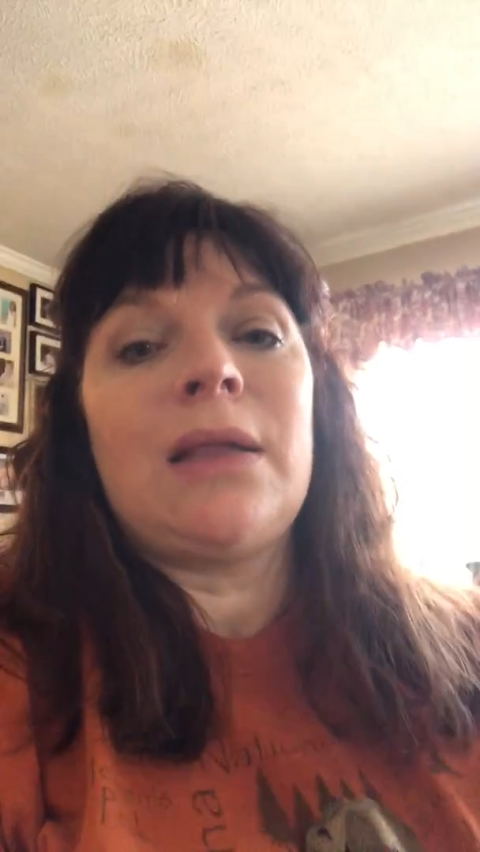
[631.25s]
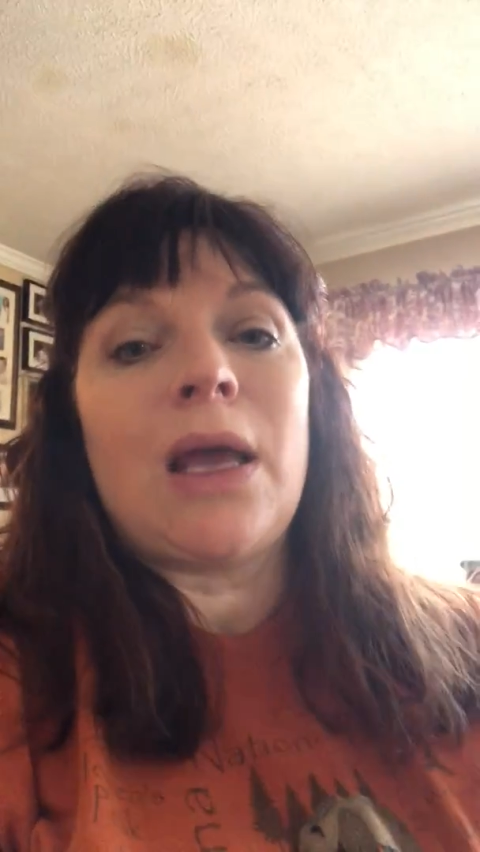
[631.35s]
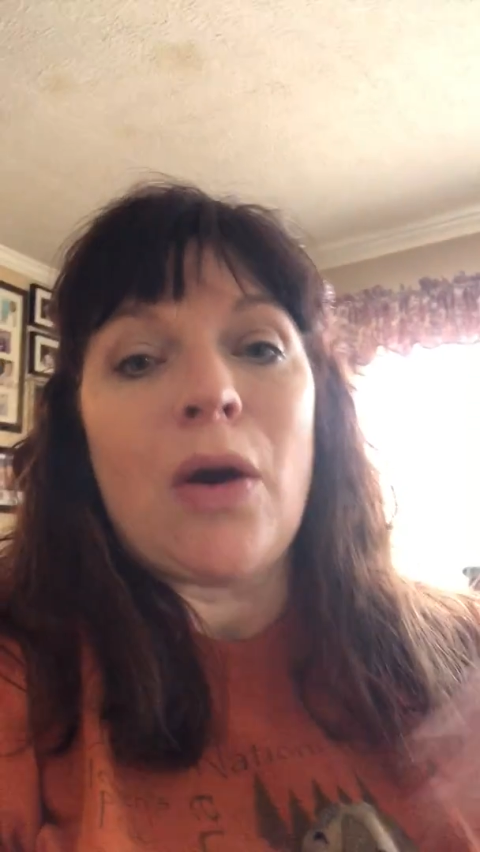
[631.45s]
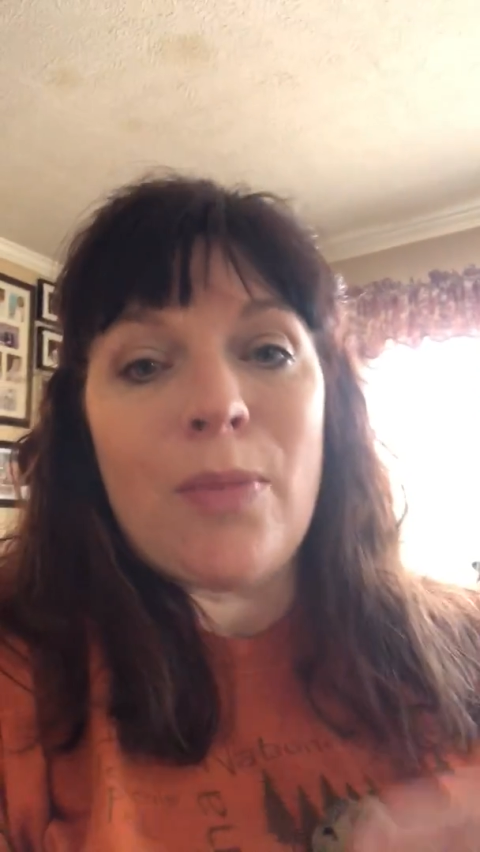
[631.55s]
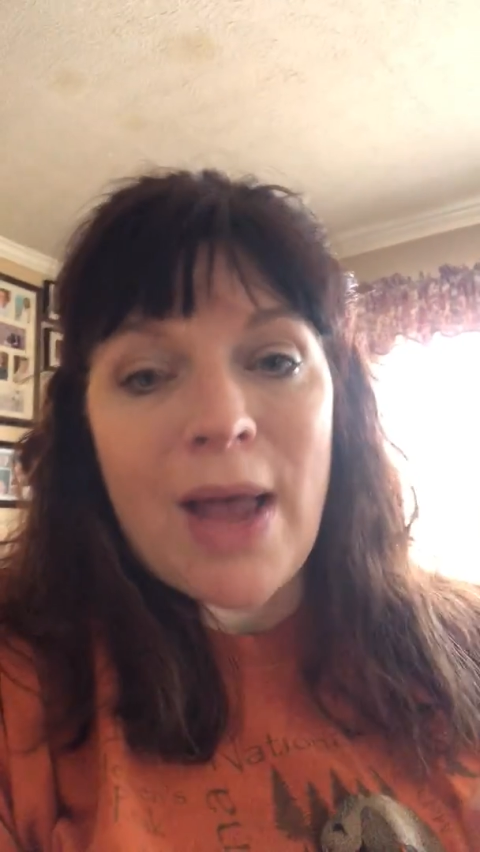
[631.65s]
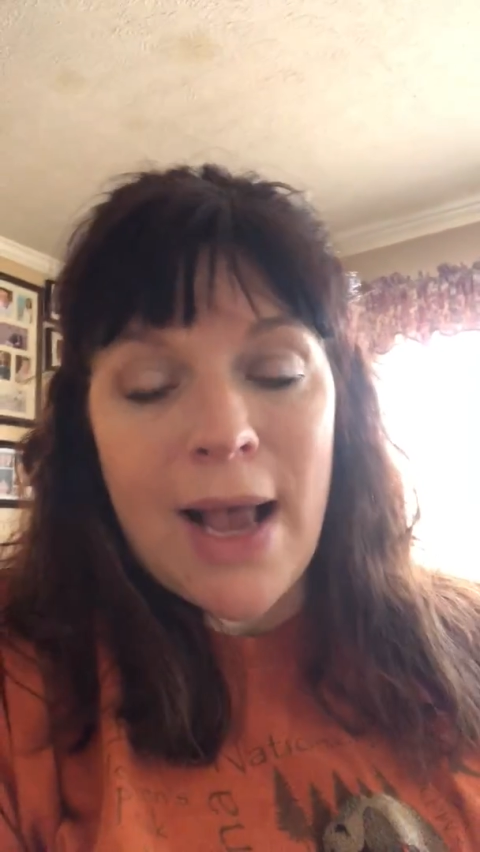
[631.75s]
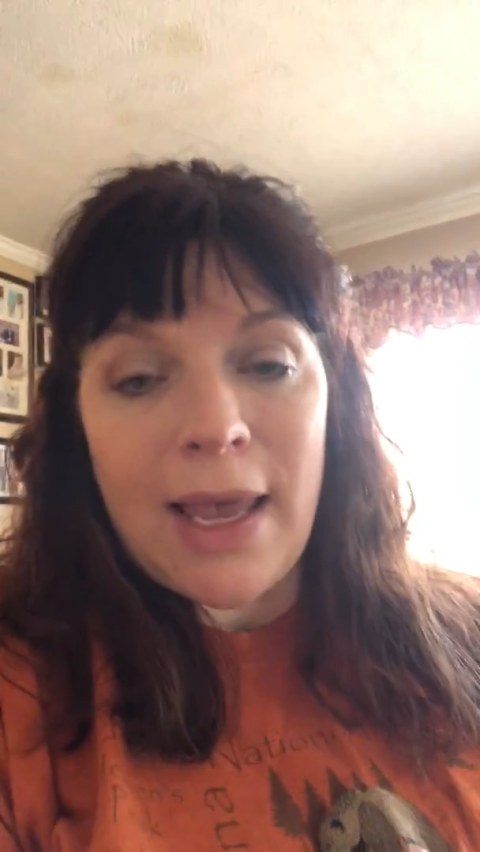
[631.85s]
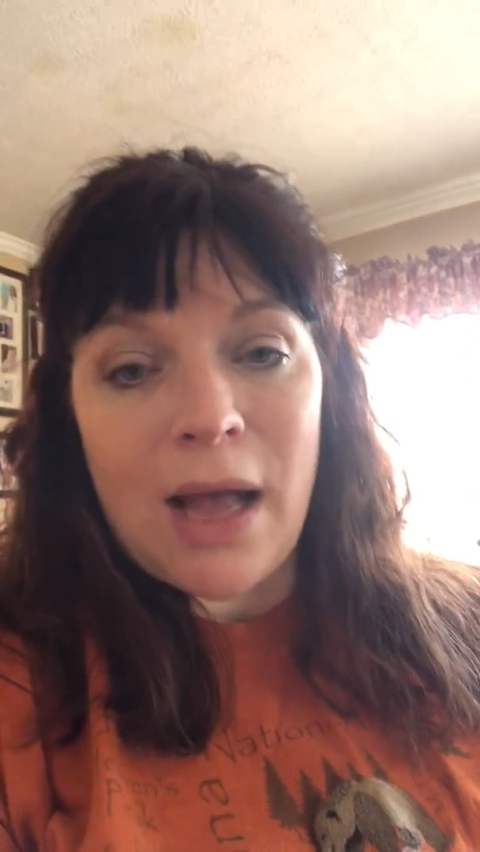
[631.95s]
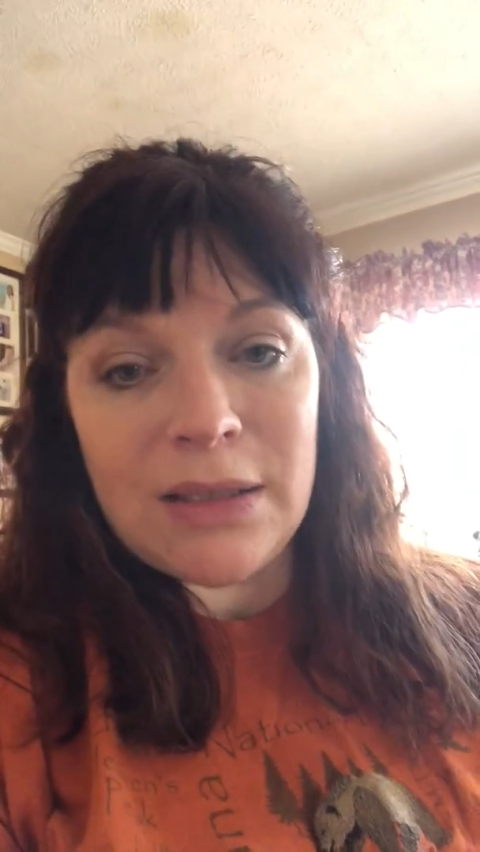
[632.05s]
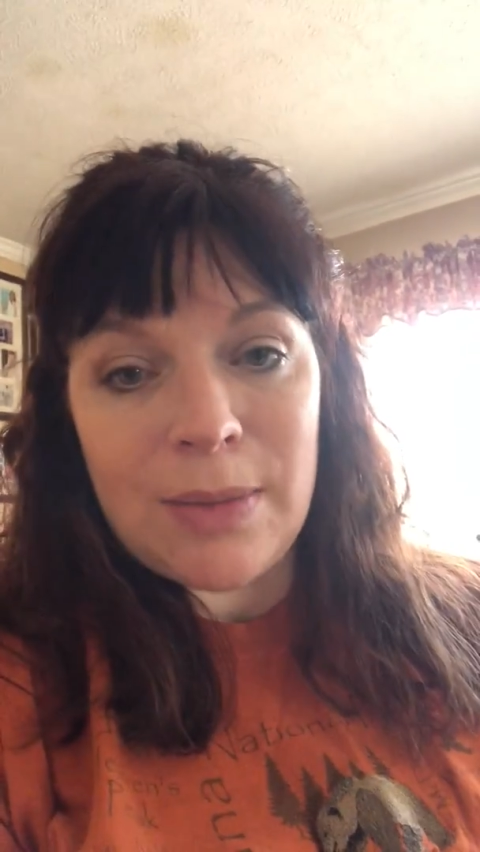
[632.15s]
they go
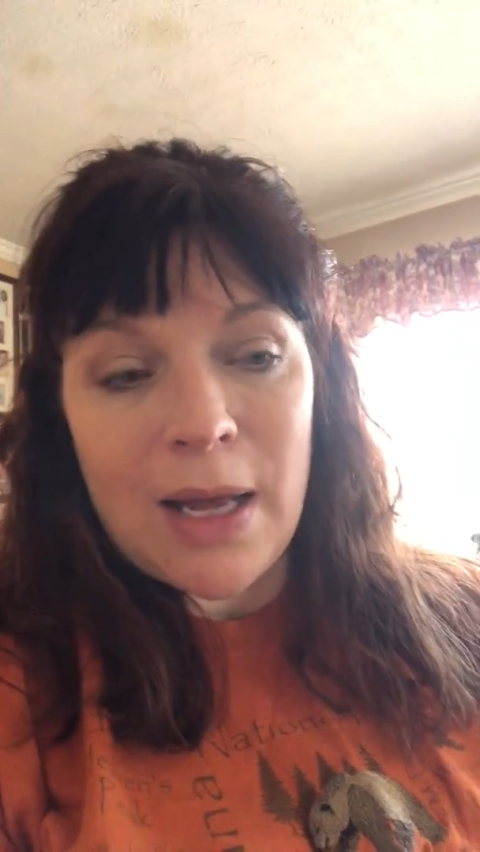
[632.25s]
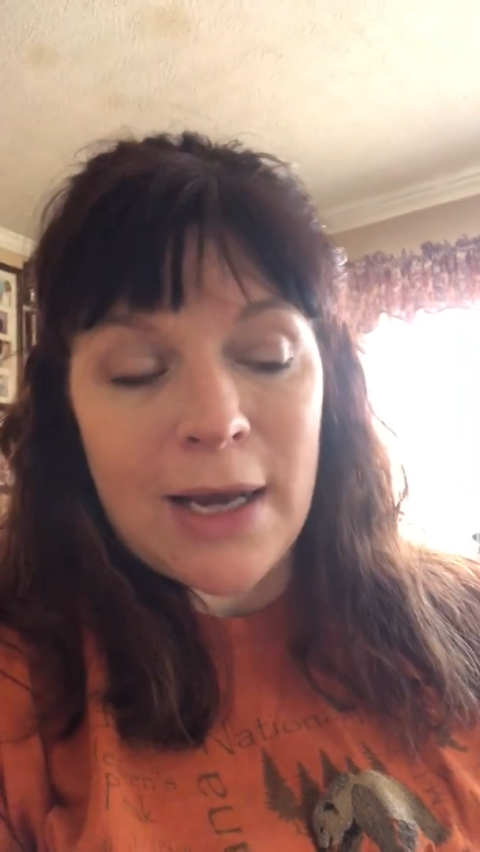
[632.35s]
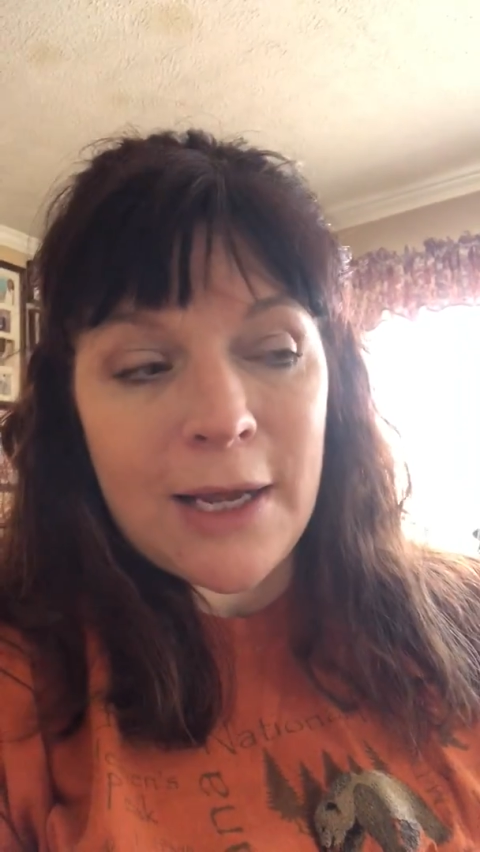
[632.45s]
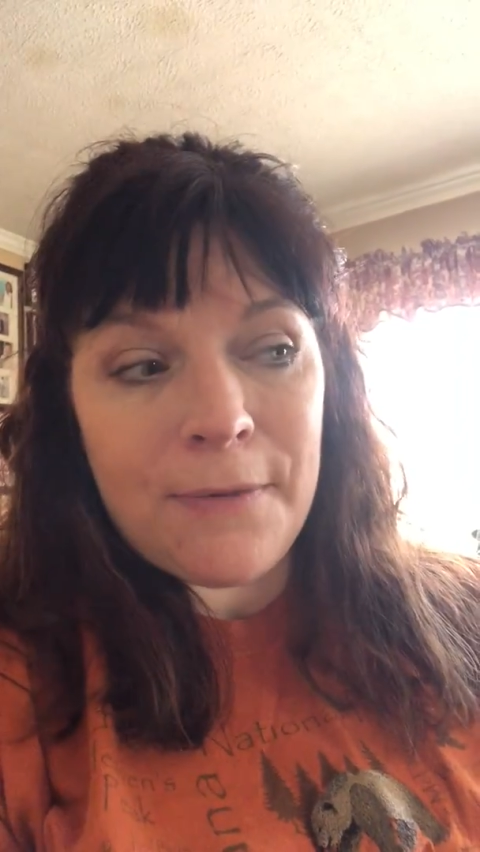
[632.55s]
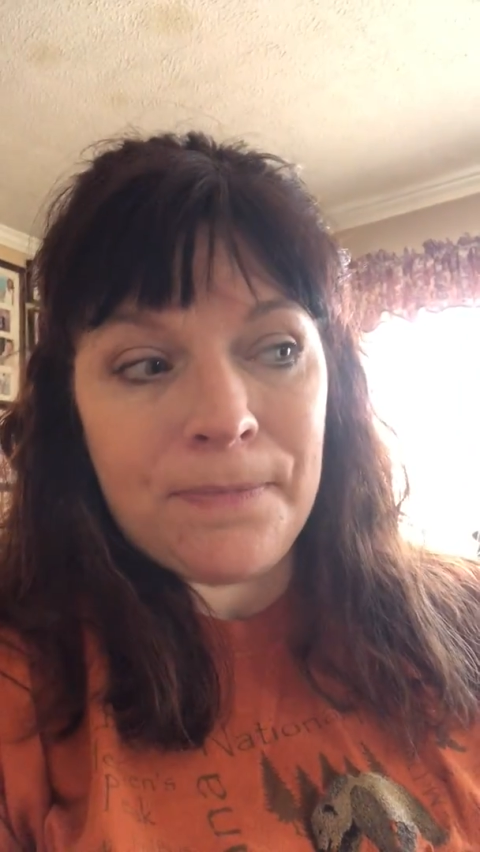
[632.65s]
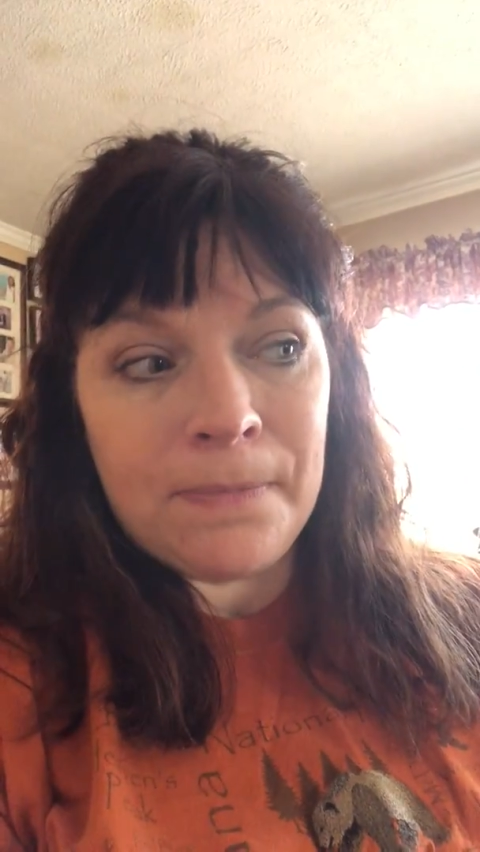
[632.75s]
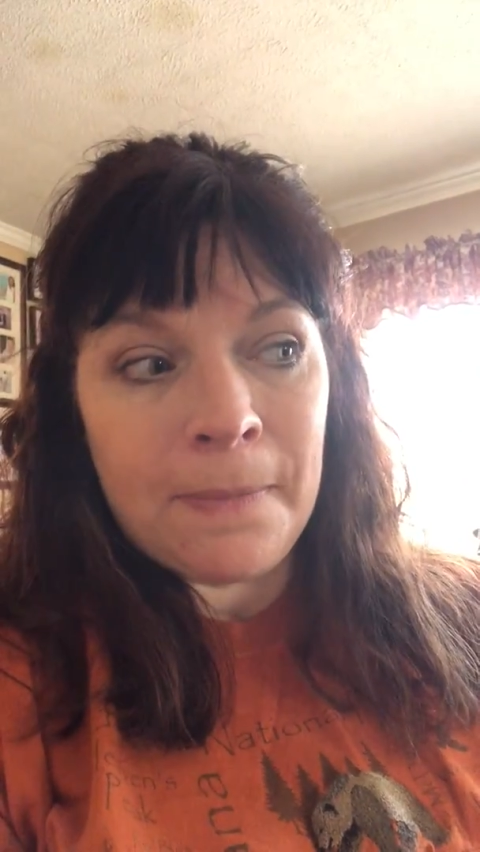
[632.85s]
back out to potty.